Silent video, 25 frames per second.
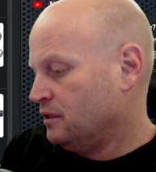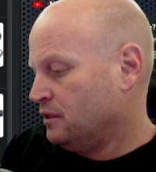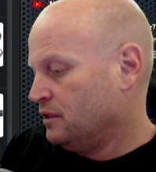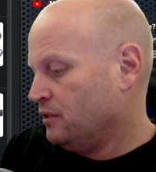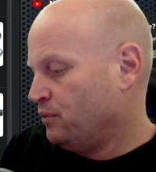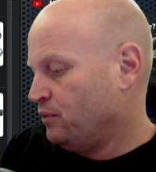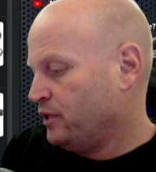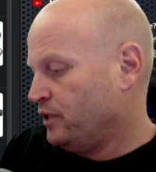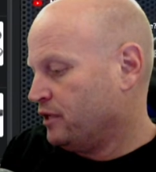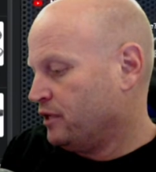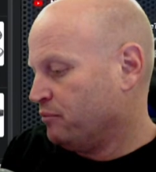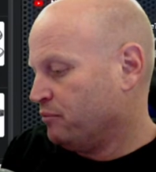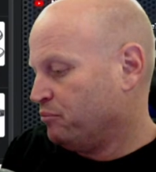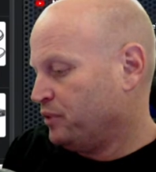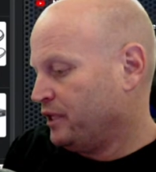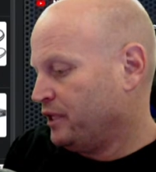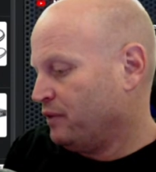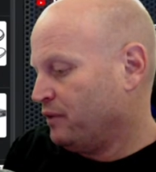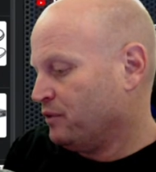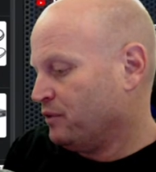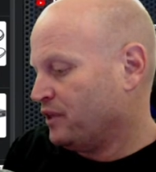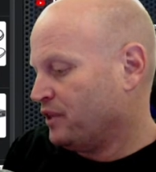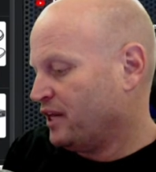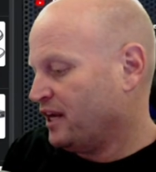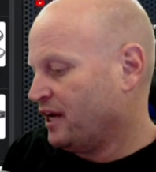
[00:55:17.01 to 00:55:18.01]
that we can
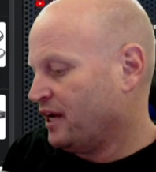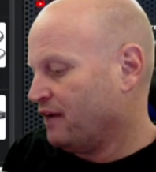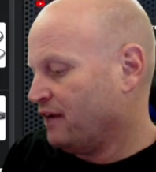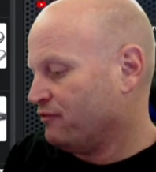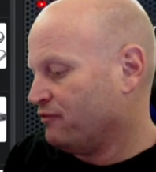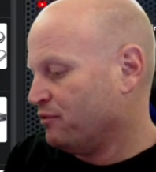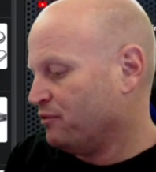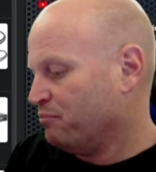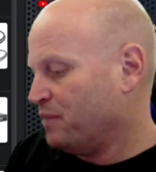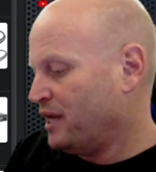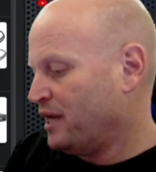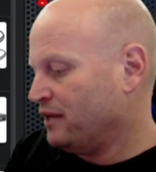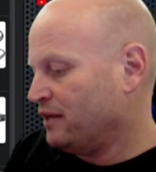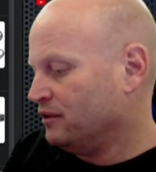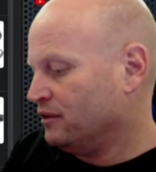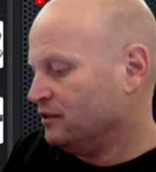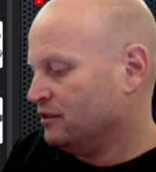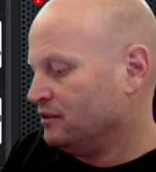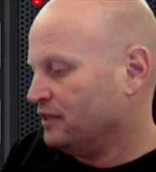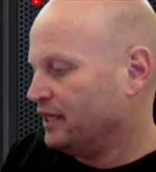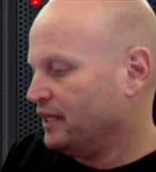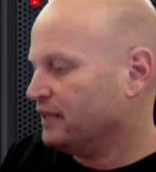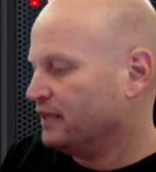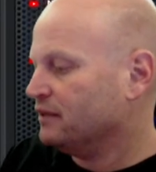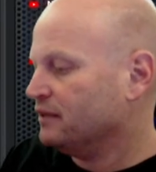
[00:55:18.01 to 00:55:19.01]
play with that I got from
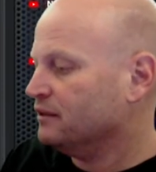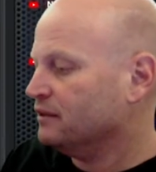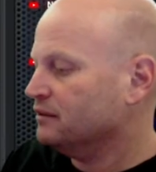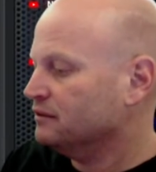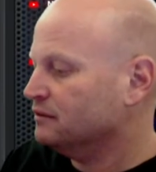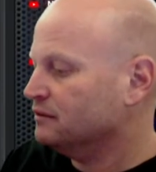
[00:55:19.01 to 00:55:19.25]
Banggood like